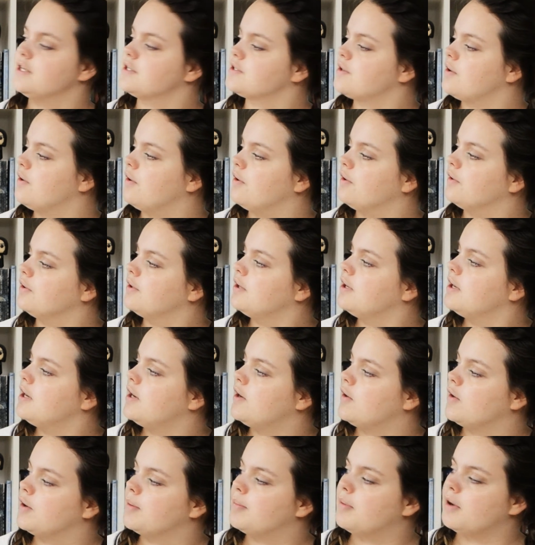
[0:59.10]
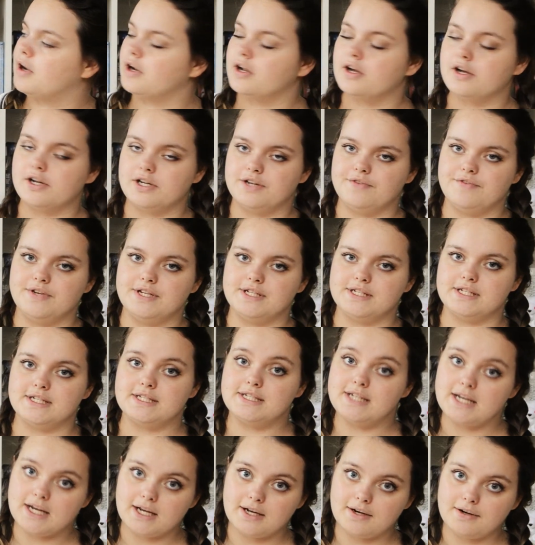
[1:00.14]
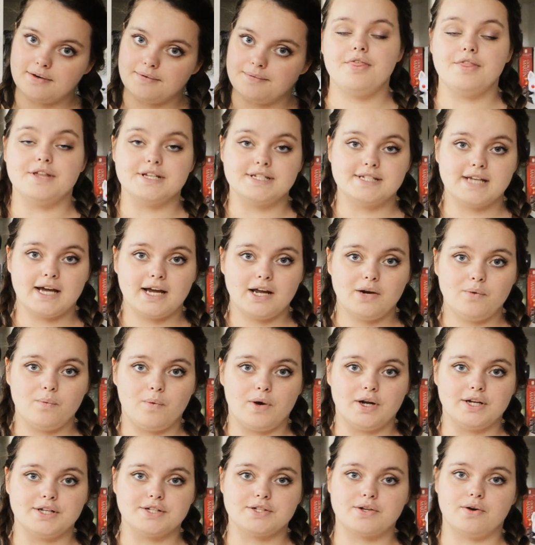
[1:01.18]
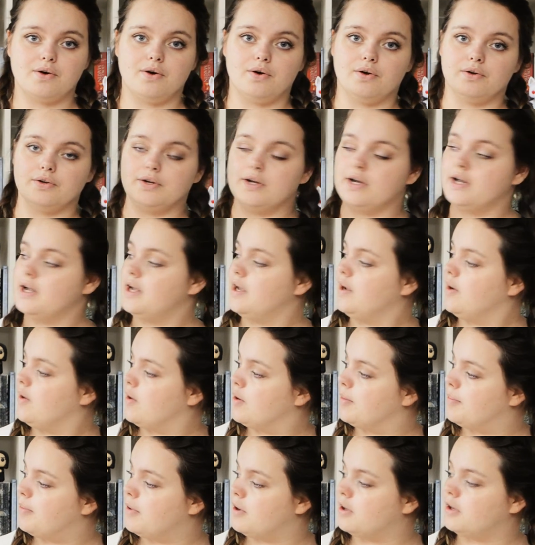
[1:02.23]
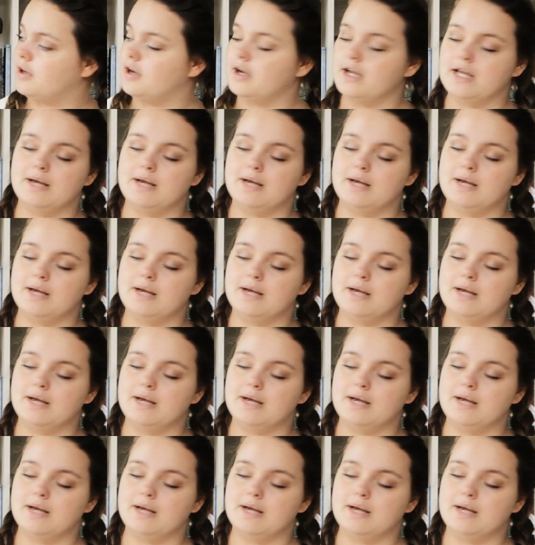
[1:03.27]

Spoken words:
is called Harry Potter og De Vises Sten. The second one is called Harry Potter og